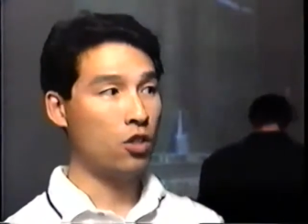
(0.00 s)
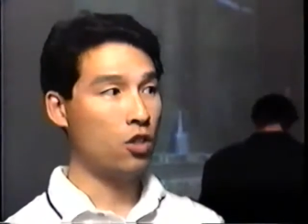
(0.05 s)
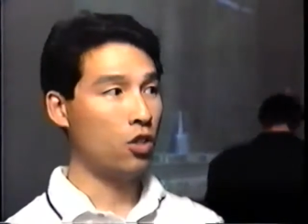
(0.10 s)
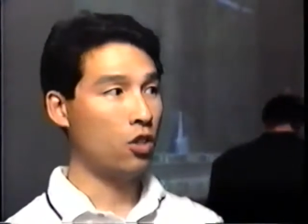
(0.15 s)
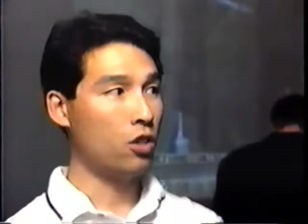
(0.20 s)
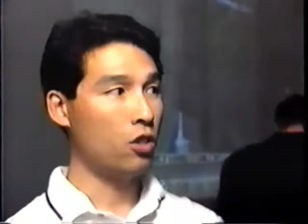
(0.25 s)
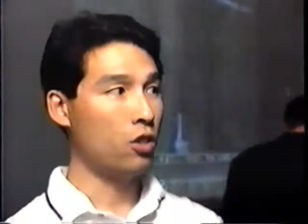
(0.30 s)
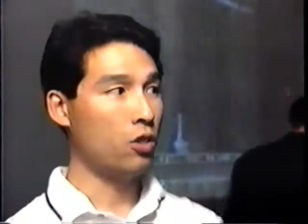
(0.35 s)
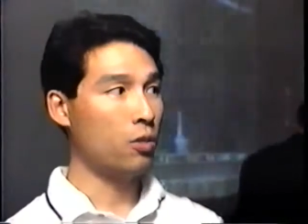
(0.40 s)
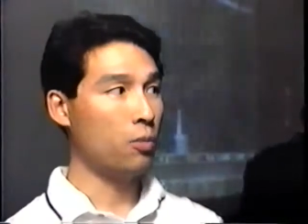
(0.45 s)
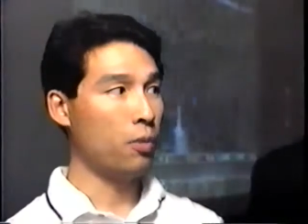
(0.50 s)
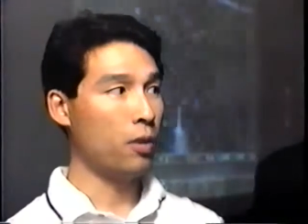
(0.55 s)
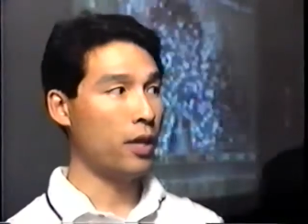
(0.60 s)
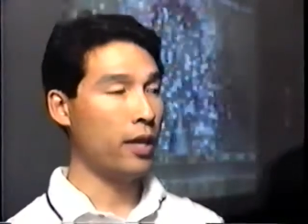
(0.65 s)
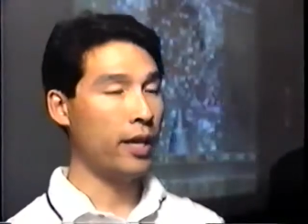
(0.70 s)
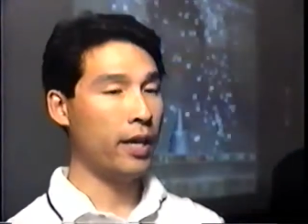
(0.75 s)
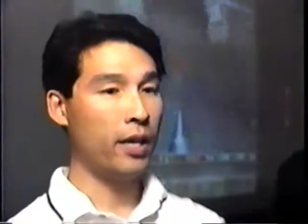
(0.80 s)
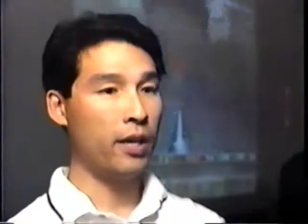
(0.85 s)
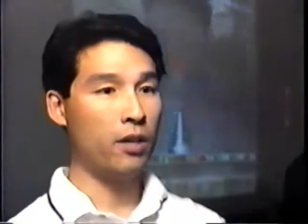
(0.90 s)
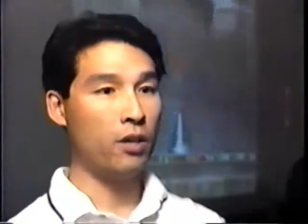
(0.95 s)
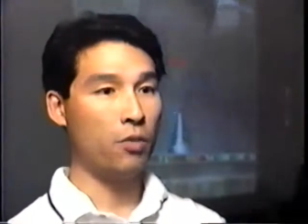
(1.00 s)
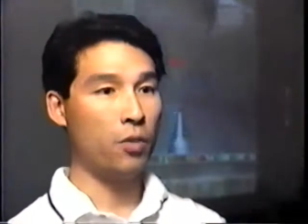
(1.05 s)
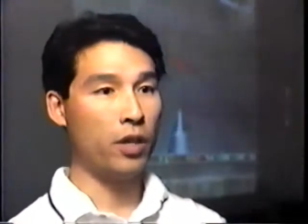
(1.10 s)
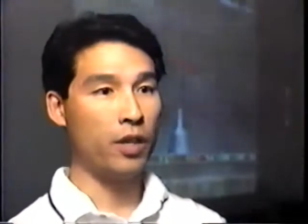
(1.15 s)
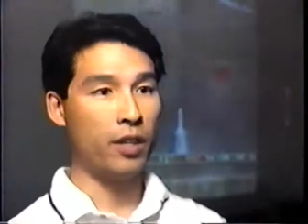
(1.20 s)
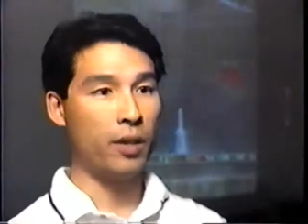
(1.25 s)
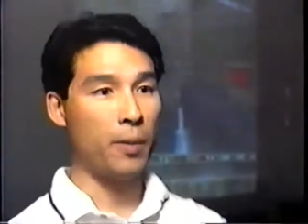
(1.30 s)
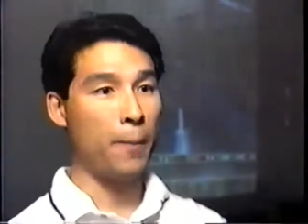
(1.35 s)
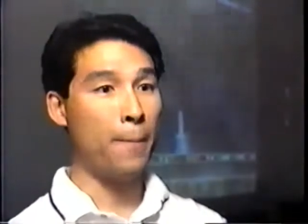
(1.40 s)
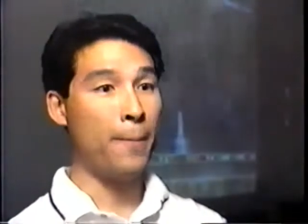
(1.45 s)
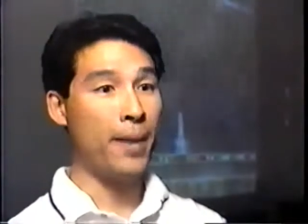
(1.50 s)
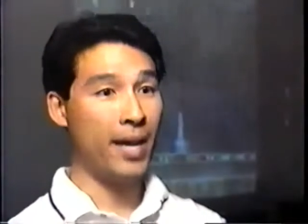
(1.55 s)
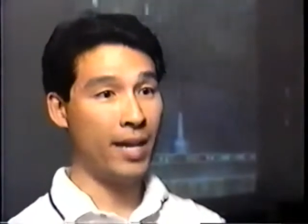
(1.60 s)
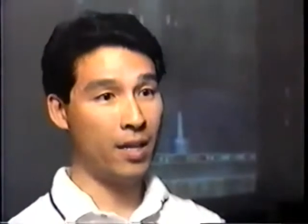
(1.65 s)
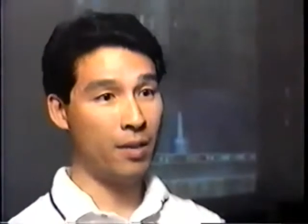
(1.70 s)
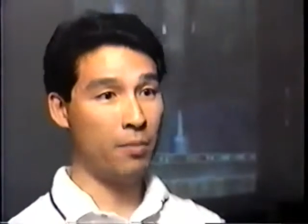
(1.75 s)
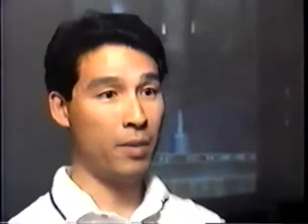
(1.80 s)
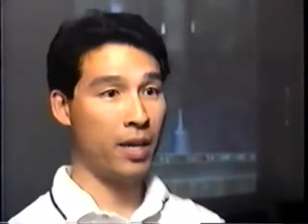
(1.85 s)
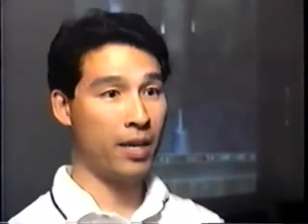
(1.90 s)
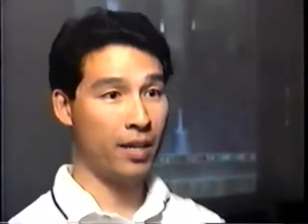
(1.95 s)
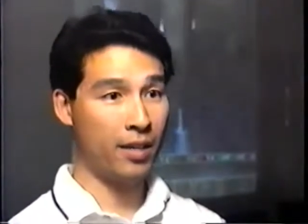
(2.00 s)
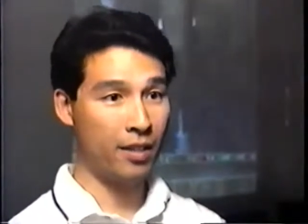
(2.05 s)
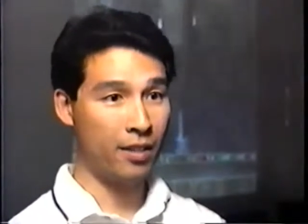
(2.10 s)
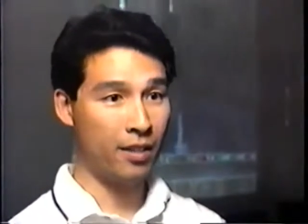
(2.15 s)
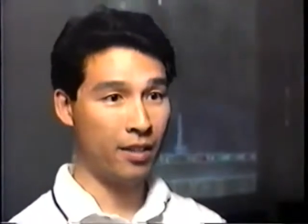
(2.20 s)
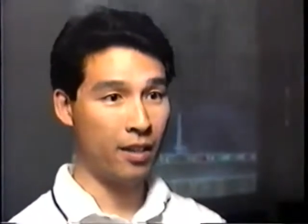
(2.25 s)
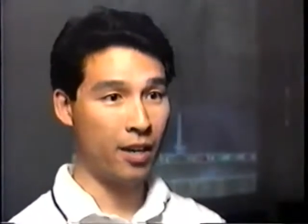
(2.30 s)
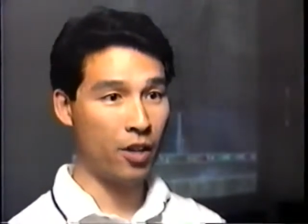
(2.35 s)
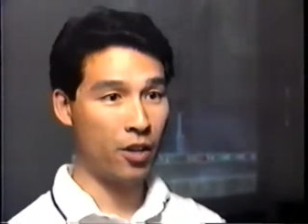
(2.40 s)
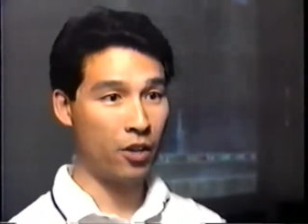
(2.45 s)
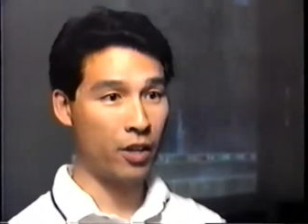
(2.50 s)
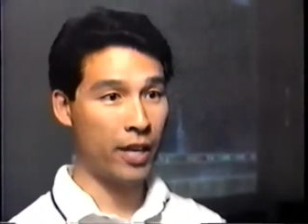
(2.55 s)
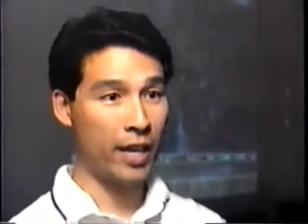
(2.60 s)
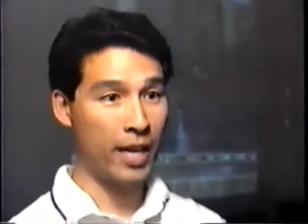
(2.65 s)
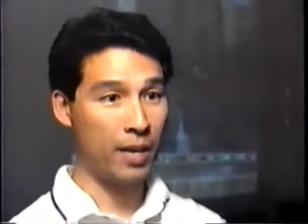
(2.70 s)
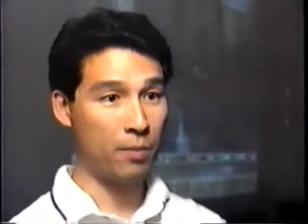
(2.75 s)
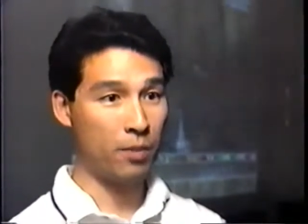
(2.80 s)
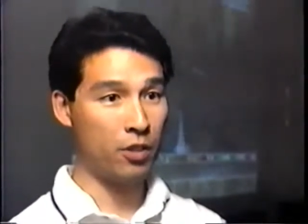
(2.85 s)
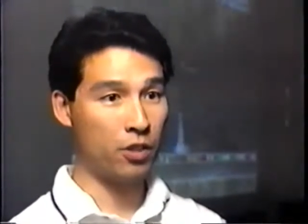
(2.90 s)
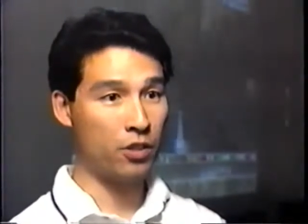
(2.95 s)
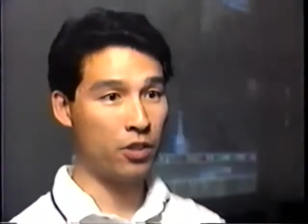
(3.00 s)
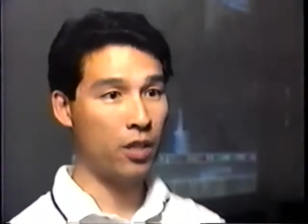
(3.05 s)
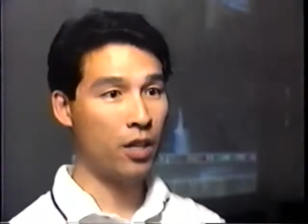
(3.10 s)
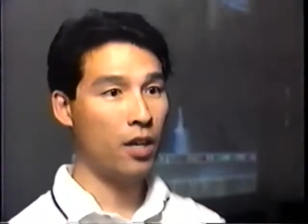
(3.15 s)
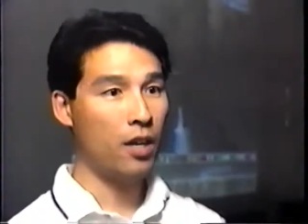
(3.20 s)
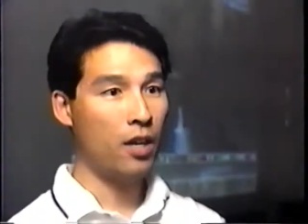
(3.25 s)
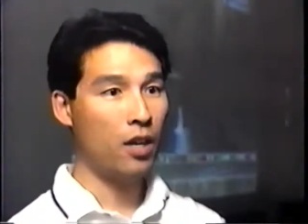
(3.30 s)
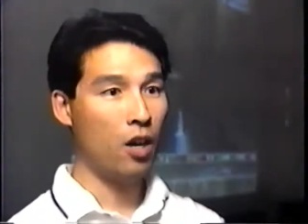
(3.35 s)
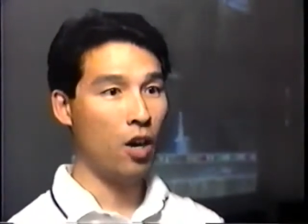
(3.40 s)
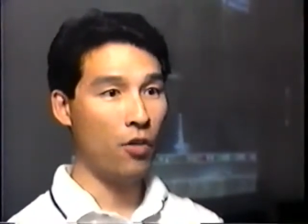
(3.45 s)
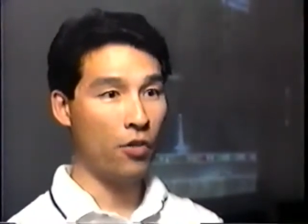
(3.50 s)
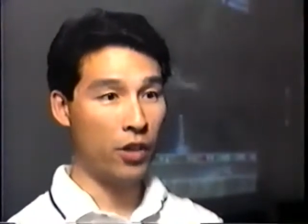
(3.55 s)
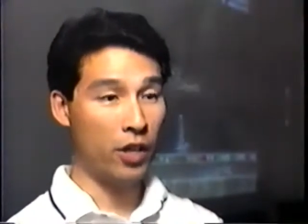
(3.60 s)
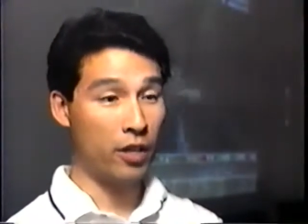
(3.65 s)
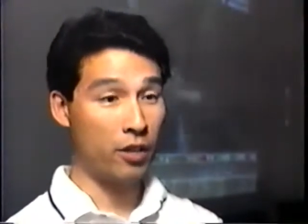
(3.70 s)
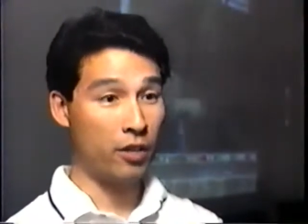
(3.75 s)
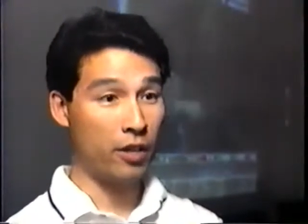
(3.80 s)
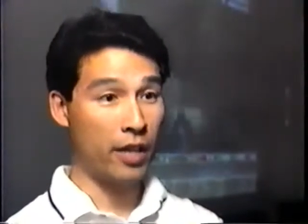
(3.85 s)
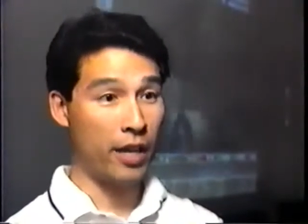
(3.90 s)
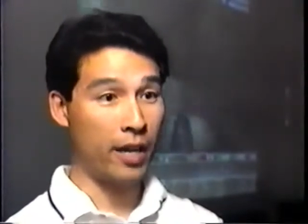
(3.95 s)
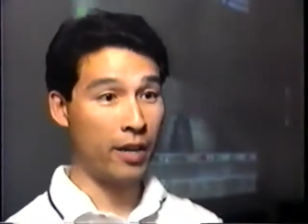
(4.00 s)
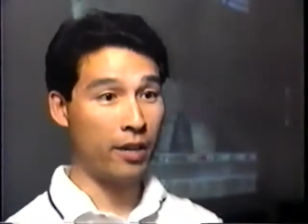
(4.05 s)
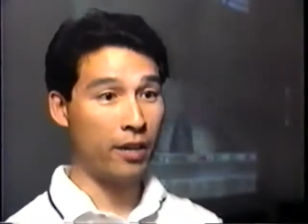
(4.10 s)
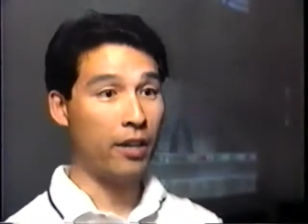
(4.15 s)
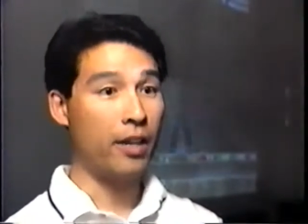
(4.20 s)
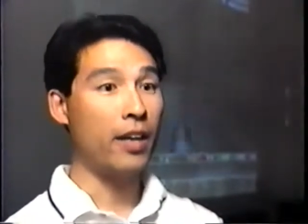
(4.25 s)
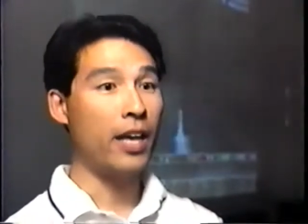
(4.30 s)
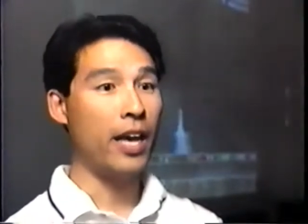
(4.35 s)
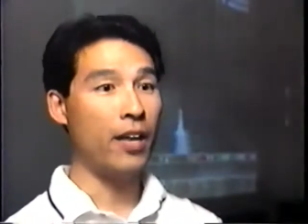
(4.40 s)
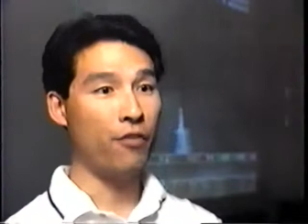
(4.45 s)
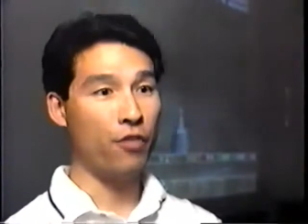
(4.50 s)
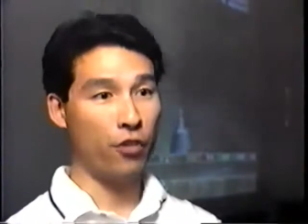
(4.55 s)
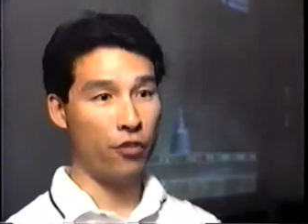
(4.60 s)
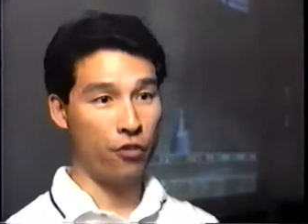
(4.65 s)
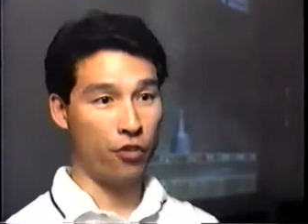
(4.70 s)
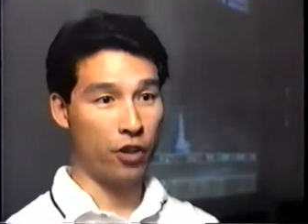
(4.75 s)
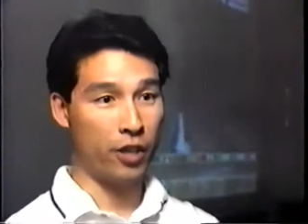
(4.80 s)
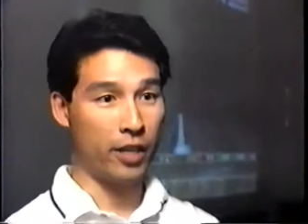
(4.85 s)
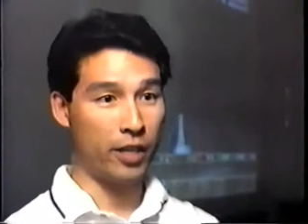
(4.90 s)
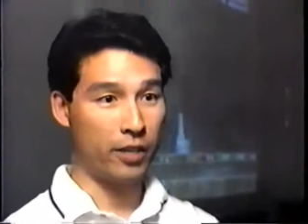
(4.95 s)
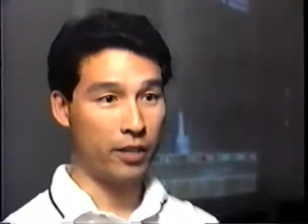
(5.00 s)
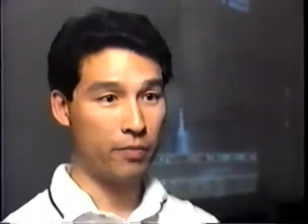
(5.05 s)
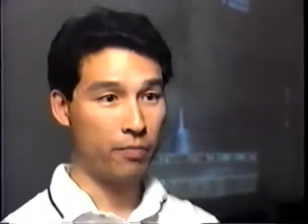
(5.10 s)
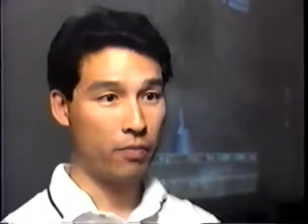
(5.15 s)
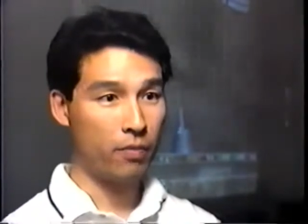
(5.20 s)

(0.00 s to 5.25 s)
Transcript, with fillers: to play with many, many other gamers over the internet and for free.